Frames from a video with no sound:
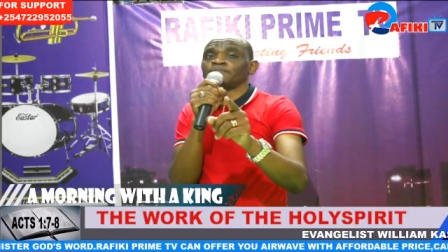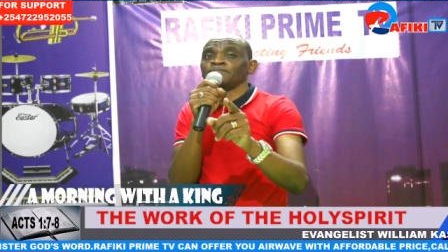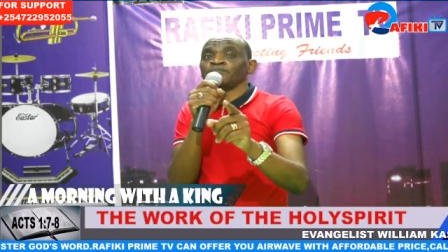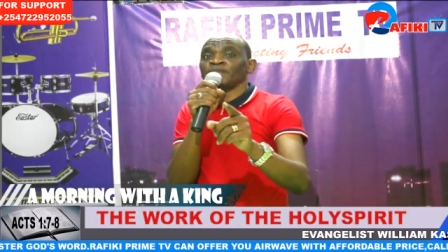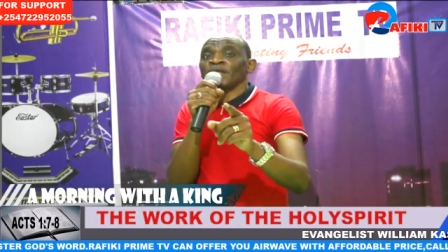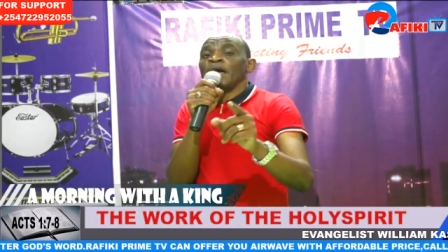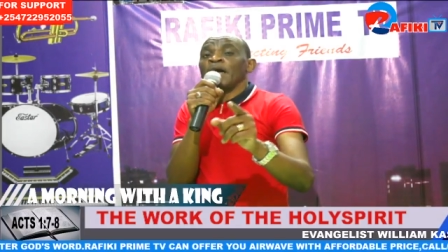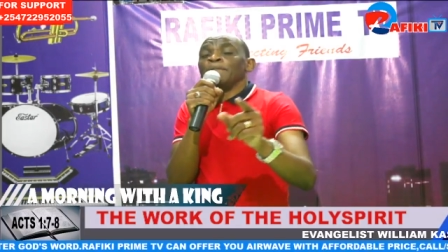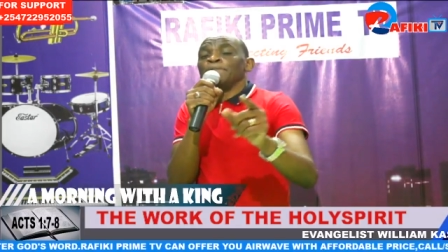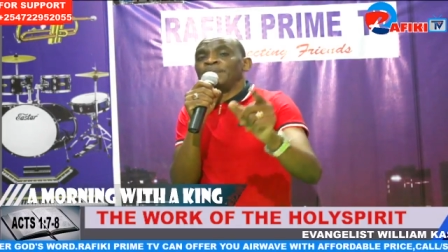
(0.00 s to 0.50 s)

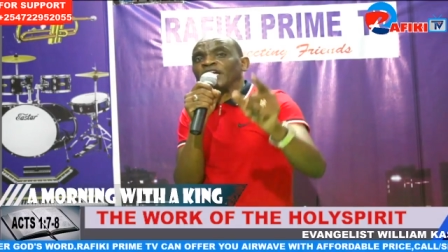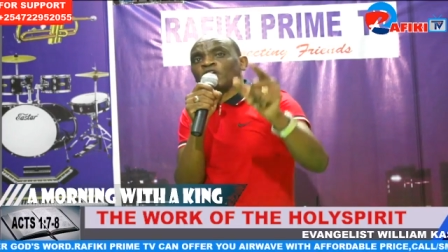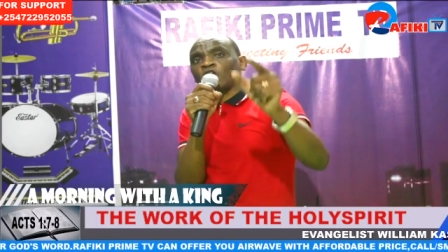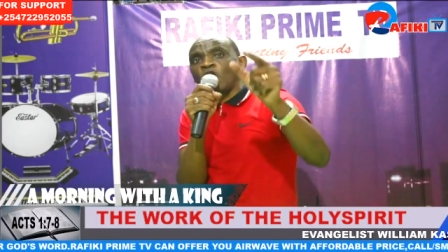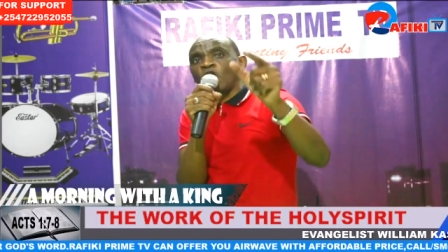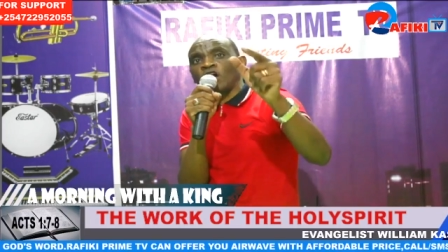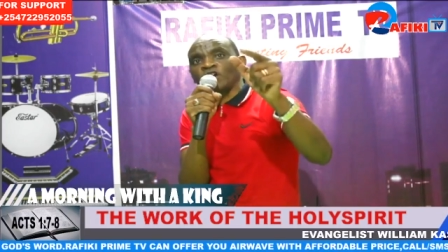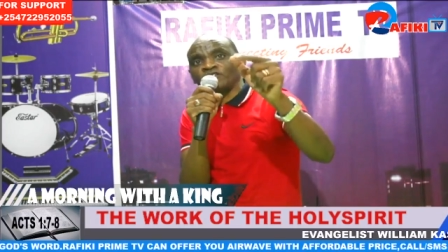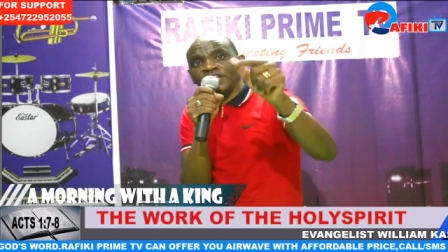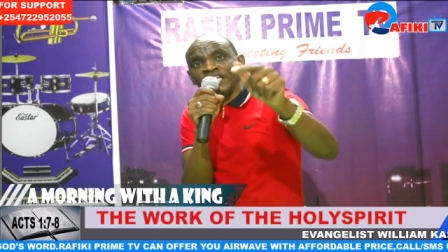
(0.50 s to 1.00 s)
Because
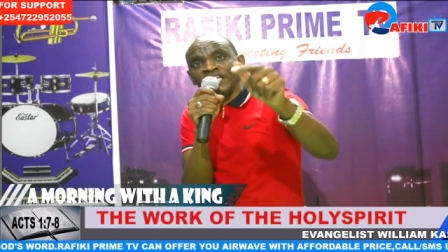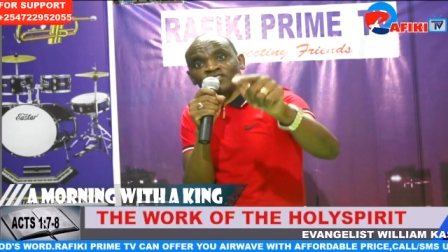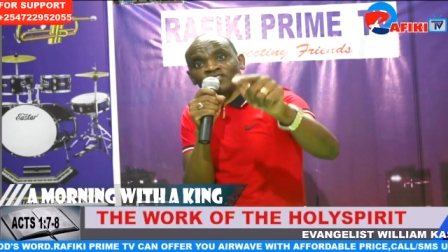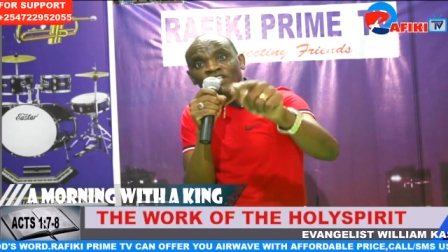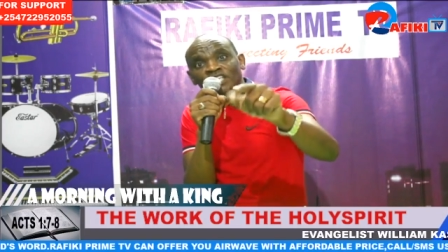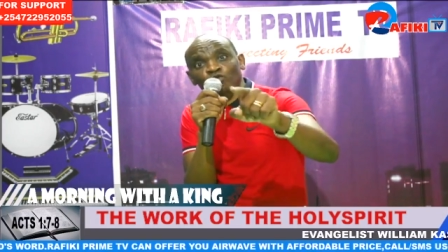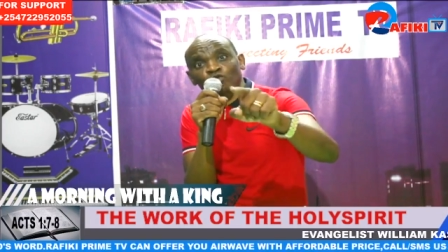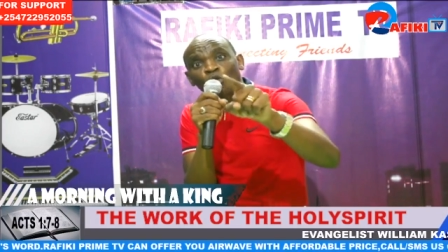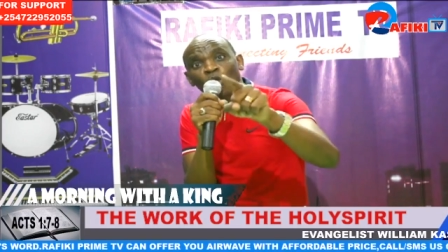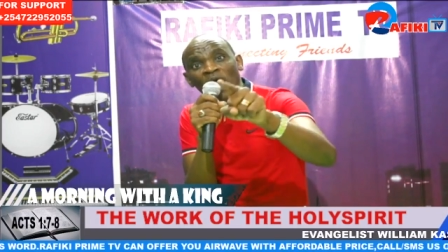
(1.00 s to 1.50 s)
this is
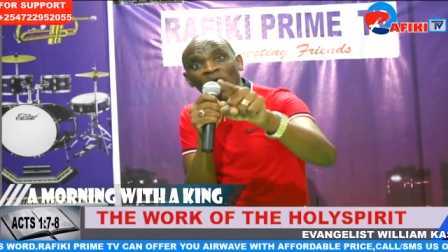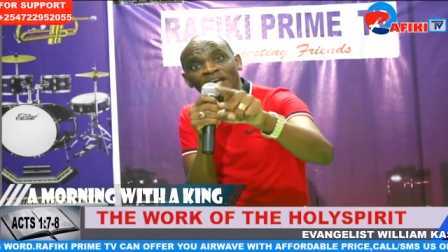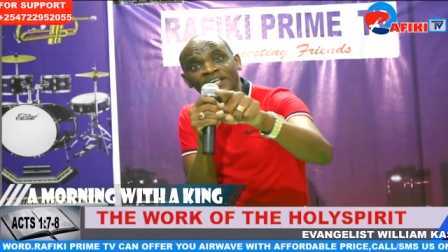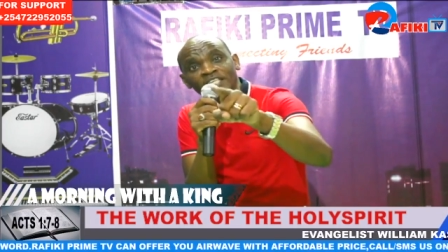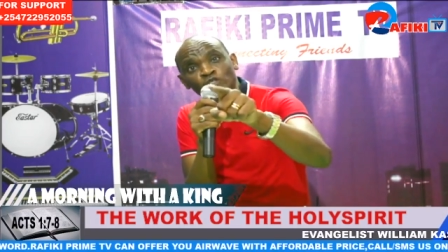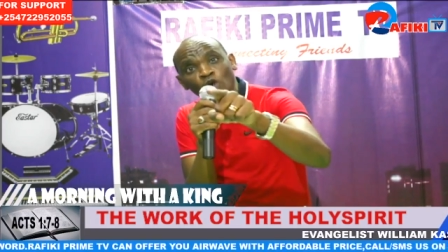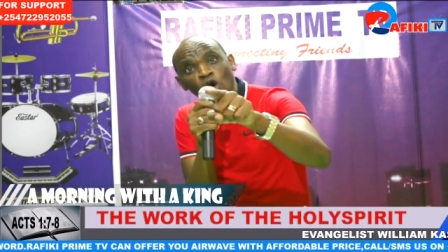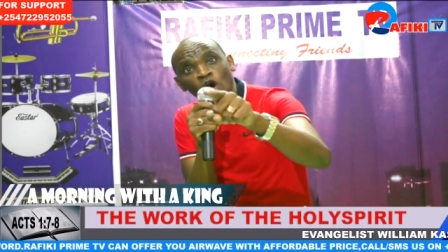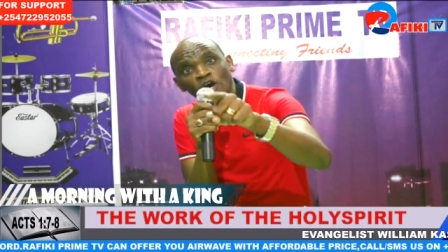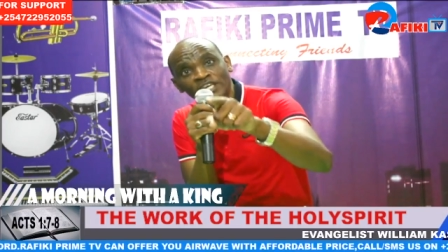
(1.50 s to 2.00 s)
what is
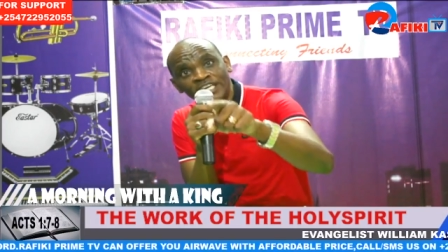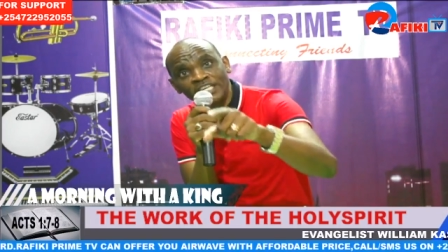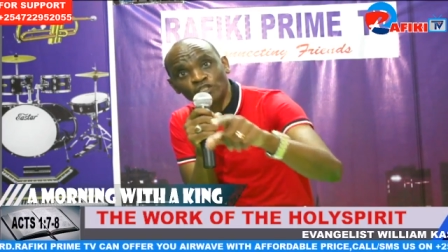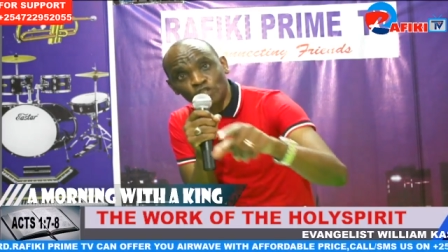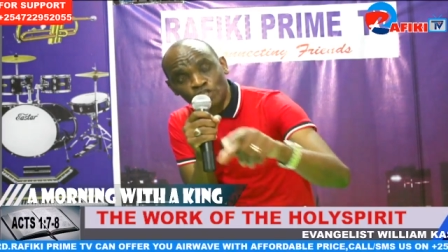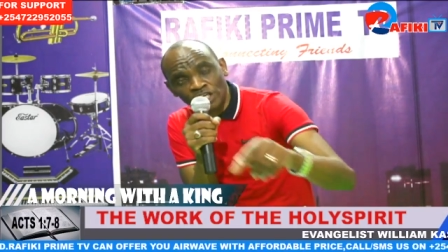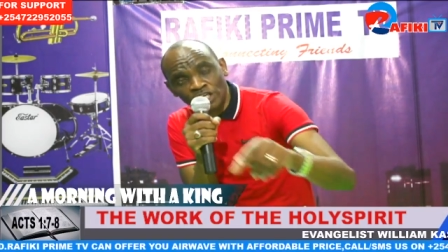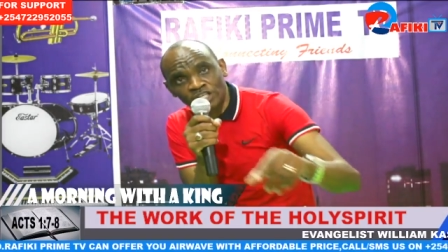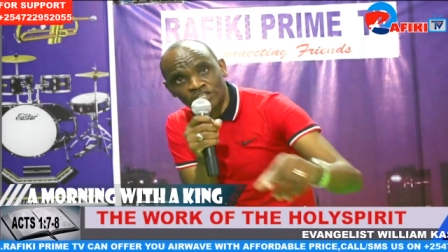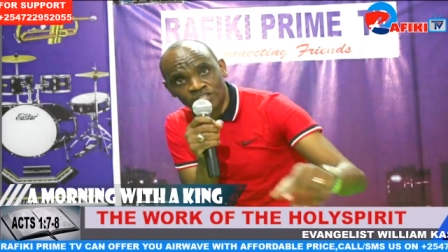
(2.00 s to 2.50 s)
holding
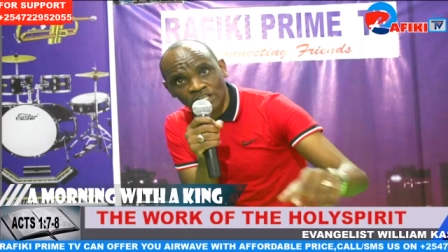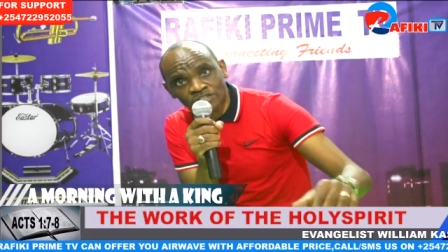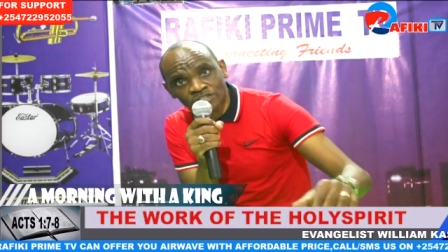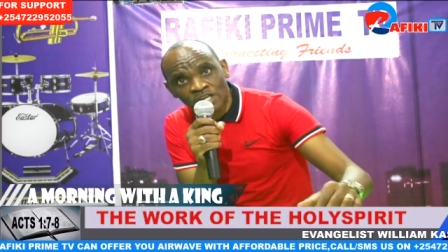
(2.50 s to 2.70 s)
Jesus